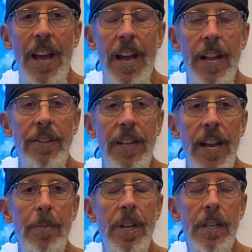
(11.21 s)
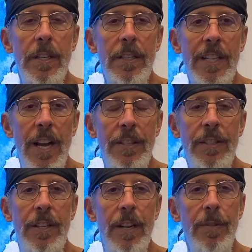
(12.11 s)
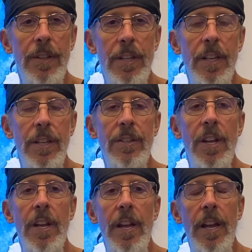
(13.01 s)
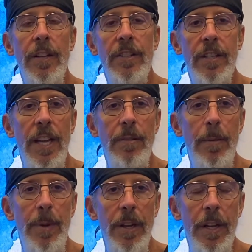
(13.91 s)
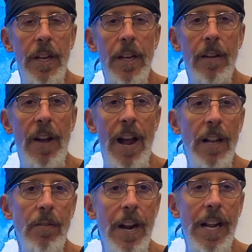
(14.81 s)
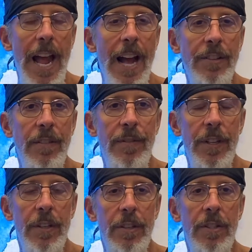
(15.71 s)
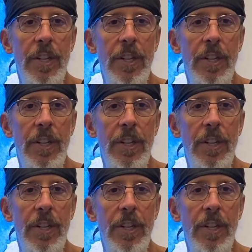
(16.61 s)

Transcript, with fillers: And today I'm going to discuss the differences in susceptibility of hyaluronic acid fillers to